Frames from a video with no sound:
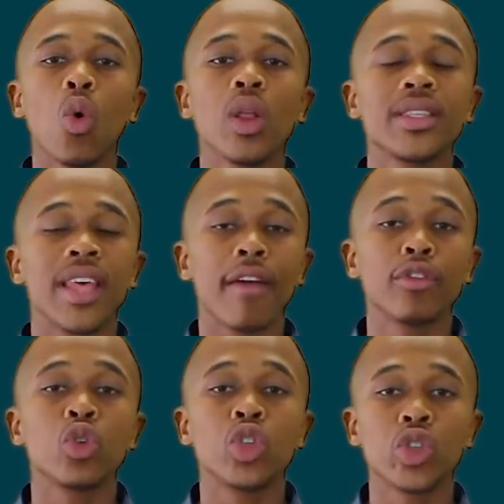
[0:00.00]
always
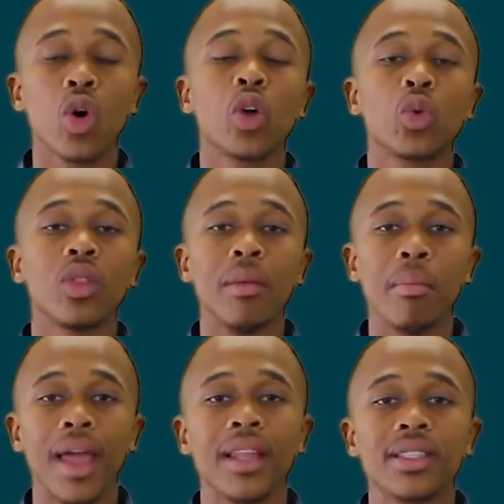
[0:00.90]
have to start with the
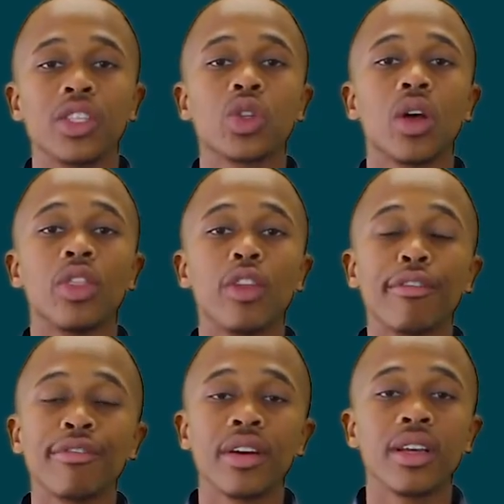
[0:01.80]
balances on
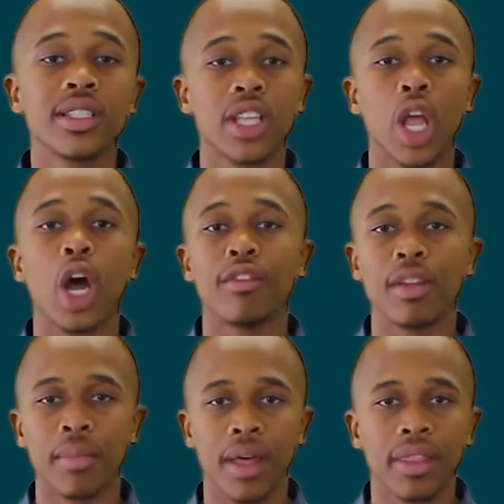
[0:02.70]
the first day
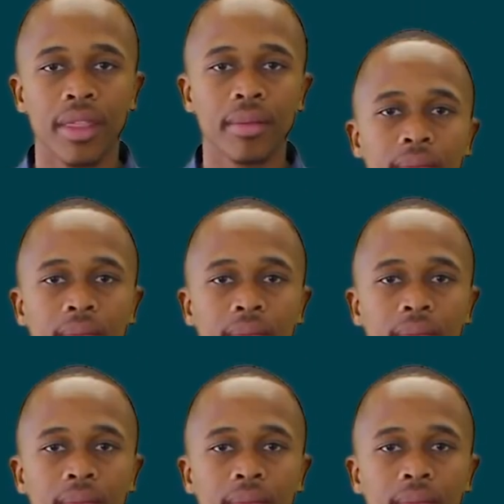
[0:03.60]
of the month.